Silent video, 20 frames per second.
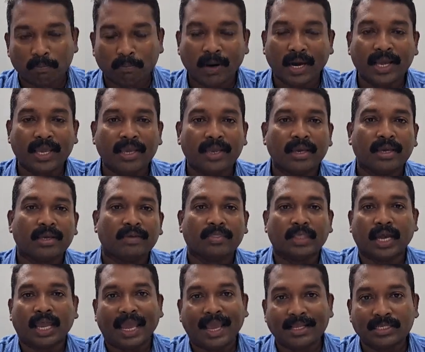by
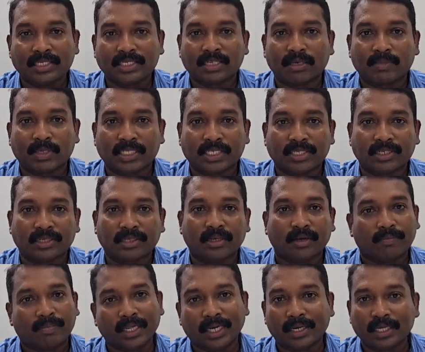the 8th semester
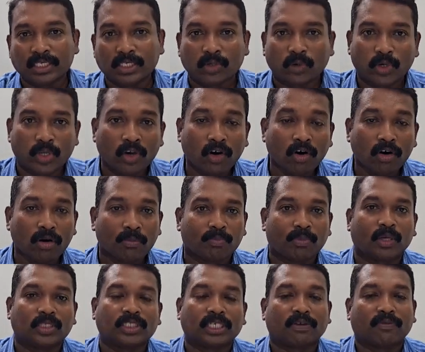that is on your
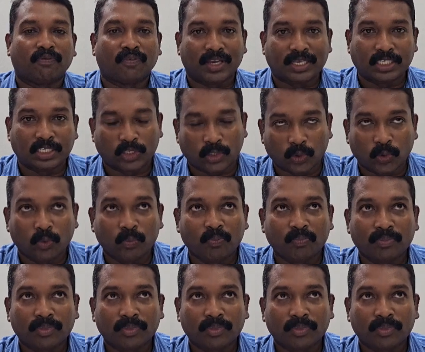project phase 2.